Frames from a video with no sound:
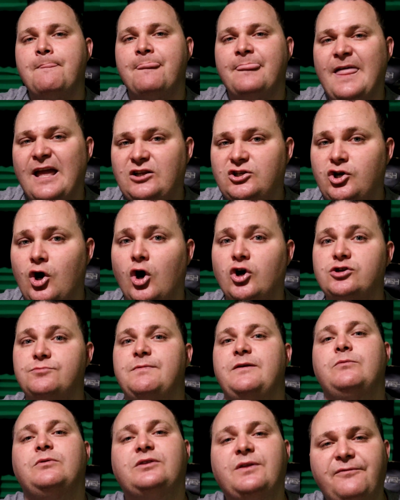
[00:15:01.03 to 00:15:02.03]
They charged
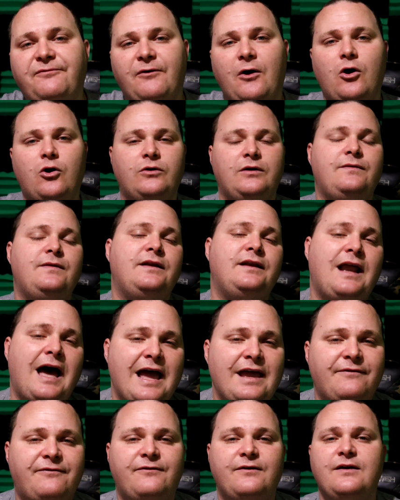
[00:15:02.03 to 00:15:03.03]
me with the phone and the
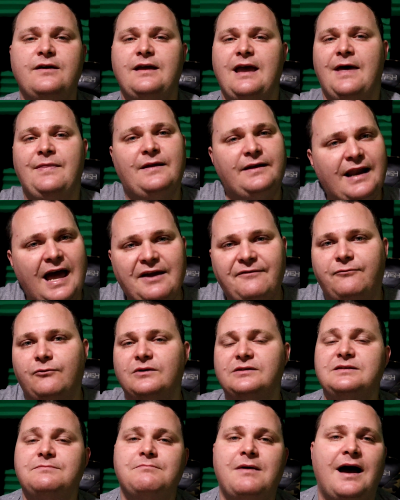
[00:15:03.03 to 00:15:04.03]
knife, and the knife
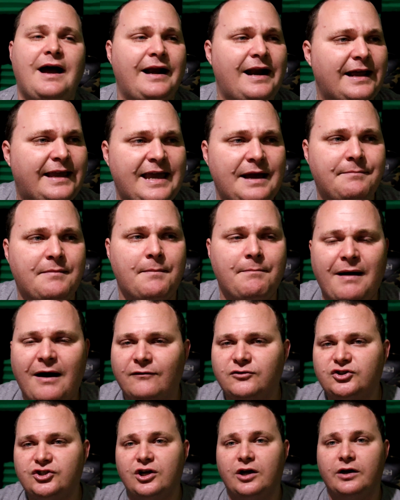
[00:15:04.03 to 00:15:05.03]
wasn't mine. I kept my
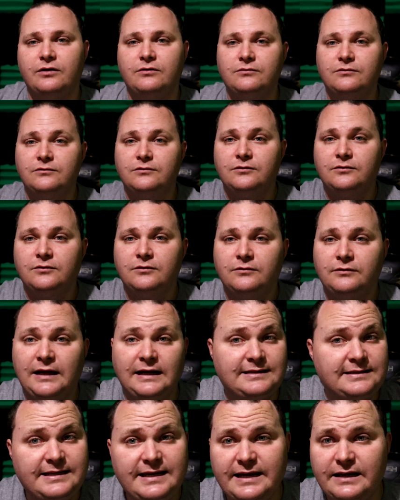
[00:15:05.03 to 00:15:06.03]
mouth shut.
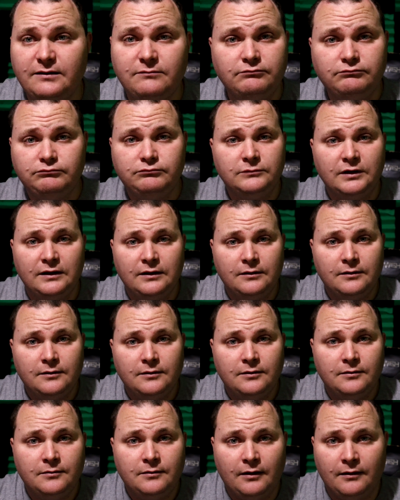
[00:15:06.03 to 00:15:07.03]
That's it.
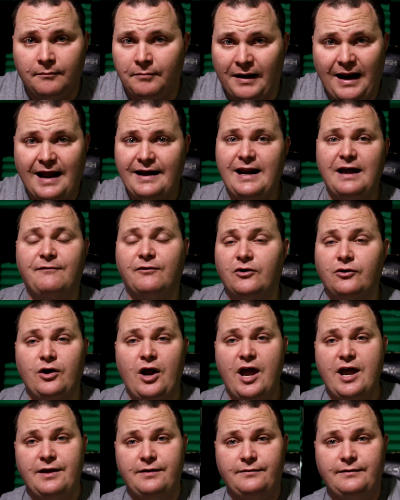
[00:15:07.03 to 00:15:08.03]
But I never,
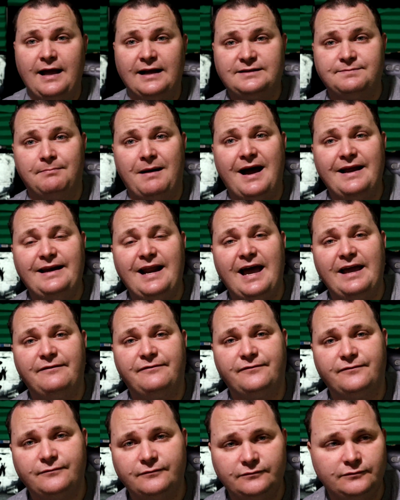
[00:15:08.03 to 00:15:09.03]
hey, that's my
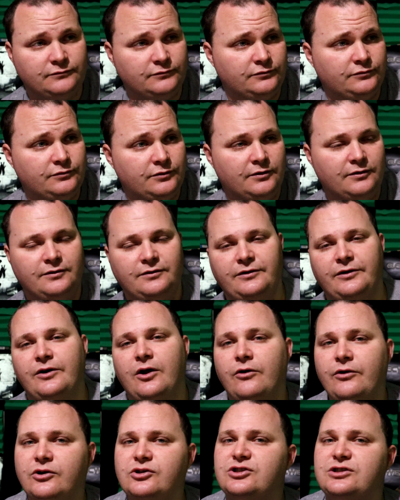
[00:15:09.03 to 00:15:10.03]
knife. You
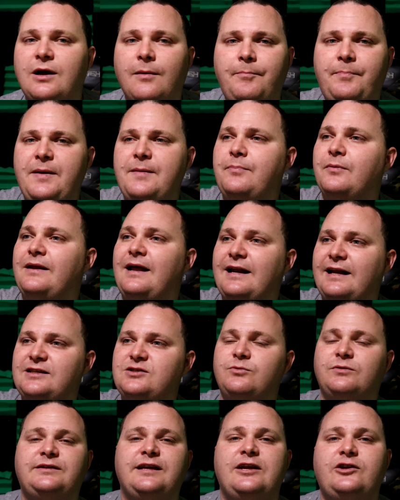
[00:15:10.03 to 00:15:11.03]
know, there's some people
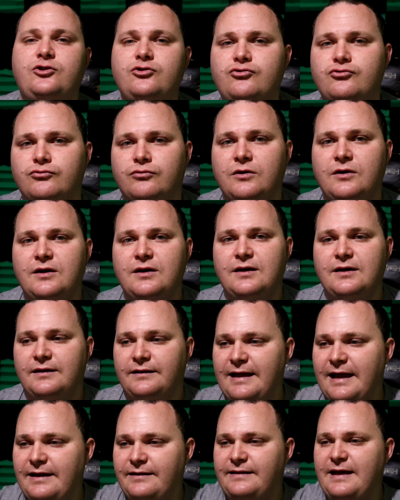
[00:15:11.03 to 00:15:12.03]
that's what they do.
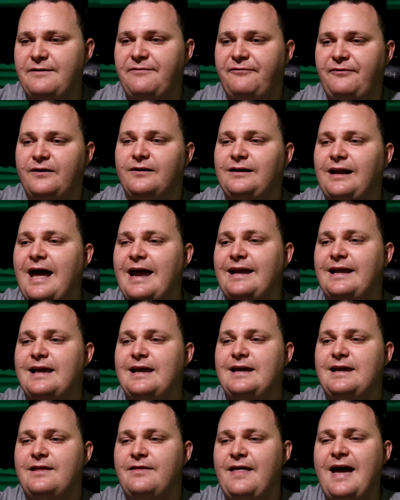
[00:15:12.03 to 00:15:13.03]
They feel like
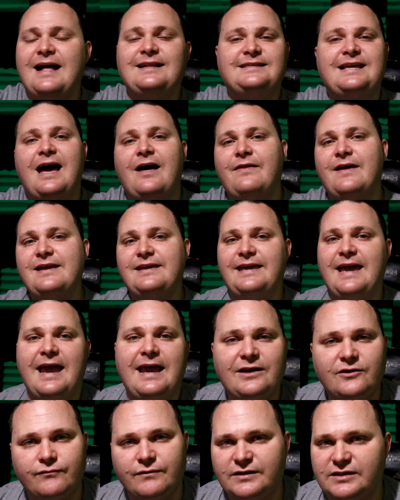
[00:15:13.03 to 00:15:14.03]
that's how they
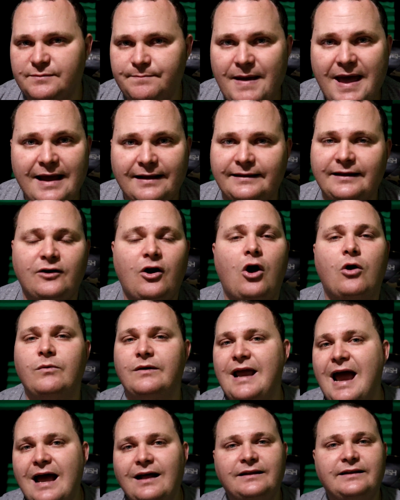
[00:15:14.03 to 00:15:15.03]
gained respect. In all
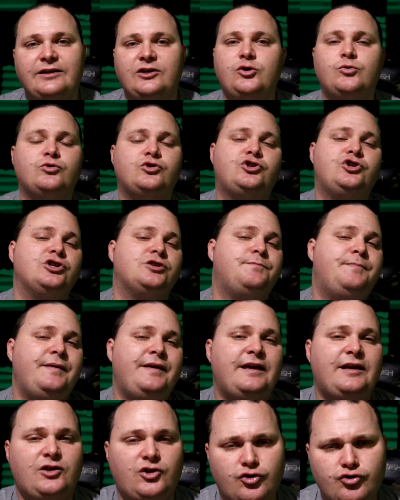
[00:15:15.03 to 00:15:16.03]
reality, you was just
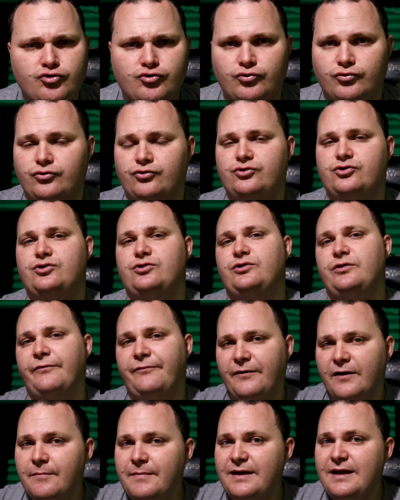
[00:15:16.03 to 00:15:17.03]
being used. You
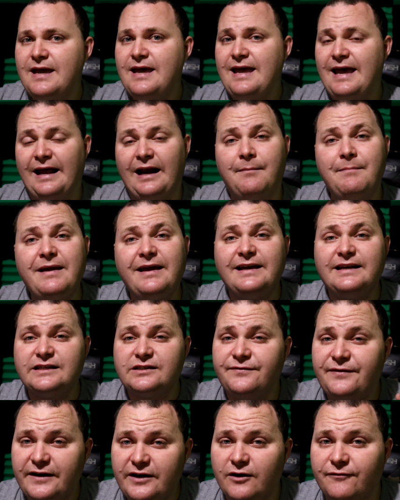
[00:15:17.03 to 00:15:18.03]
feel me? And I'm making
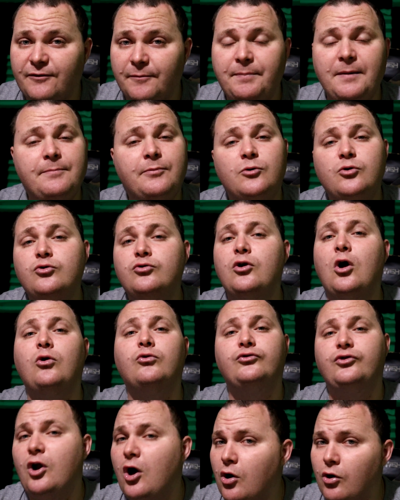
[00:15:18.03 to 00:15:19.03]
this video for people who
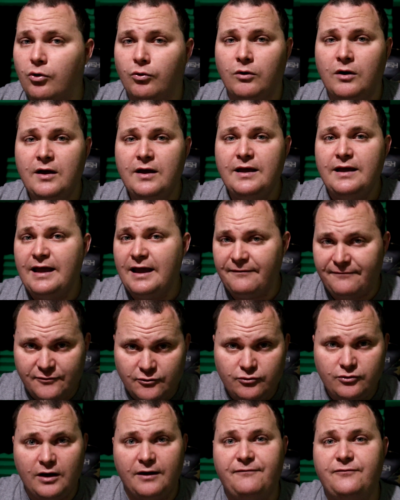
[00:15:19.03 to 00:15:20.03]
don't know. If
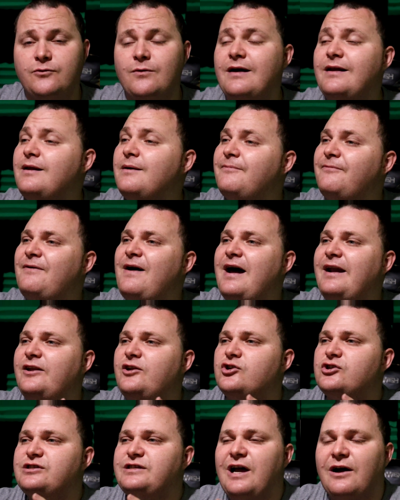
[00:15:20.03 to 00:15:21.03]
you end up
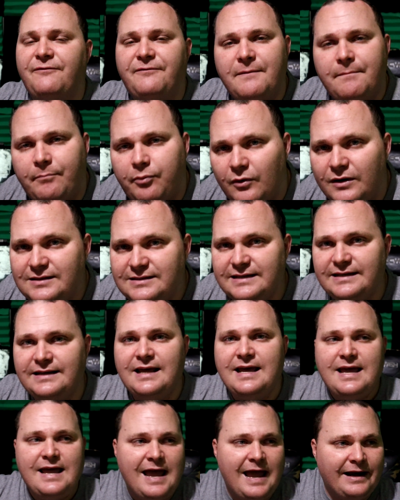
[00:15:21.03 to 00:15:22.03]
finding yourself in
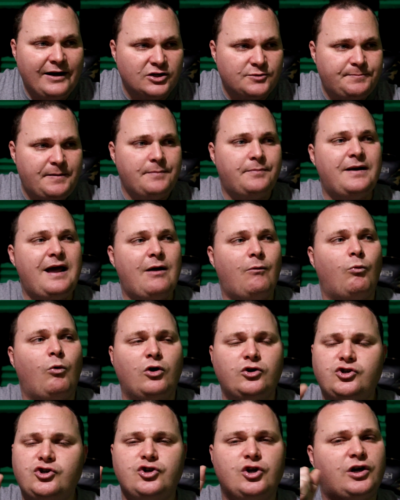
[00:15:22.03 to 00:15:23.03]
prison and there's people that
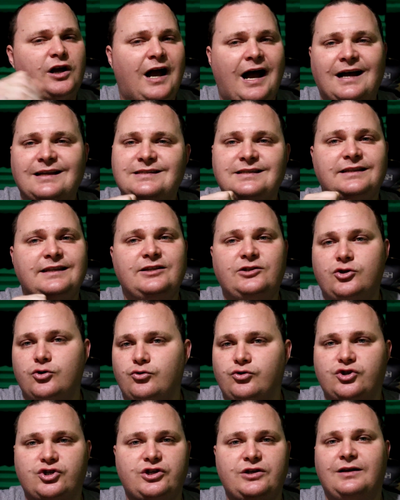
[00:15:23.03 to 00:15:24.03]
want you to constantly
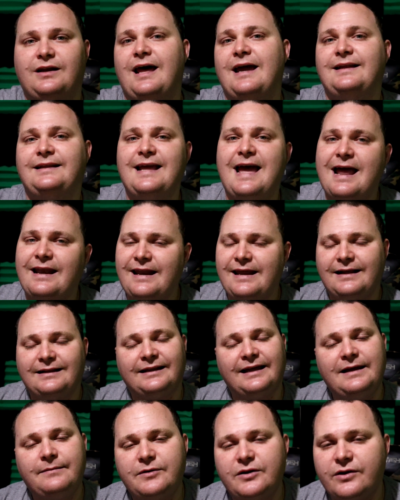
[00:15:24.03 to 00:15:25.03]
do shit like that and they
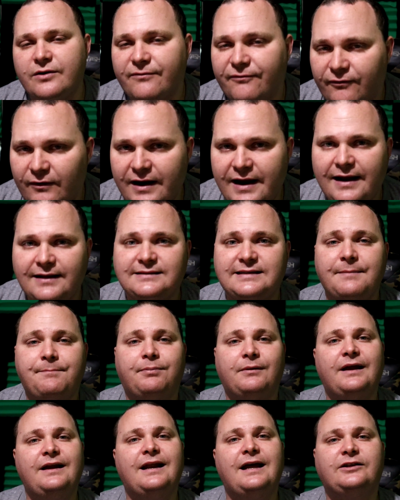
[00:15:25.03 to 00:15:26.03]
claim to your friends, they
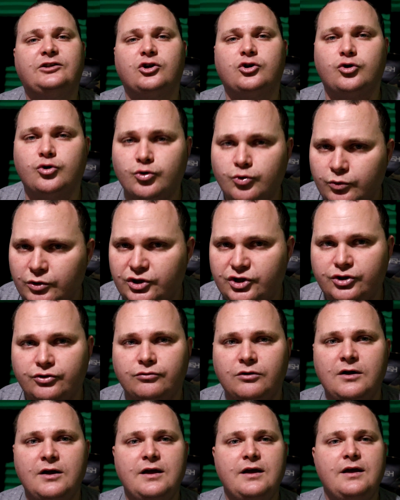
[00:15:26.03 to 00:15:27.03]
play like they're cool with you,